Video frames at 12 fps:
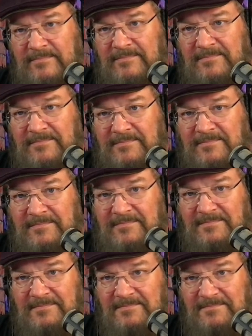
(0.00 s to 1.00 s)

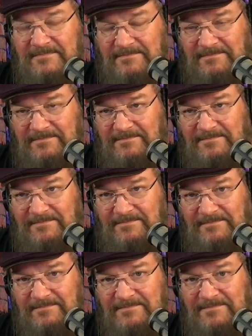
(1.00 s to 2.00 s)

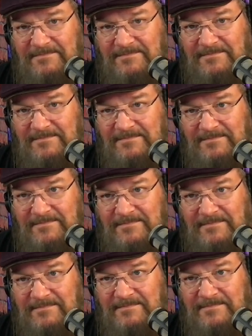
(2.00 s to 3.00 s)

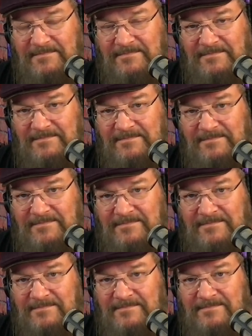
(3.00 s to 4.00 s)

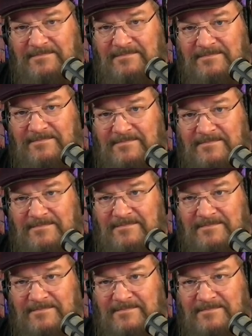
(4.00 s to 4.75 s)
The person shown says nothing.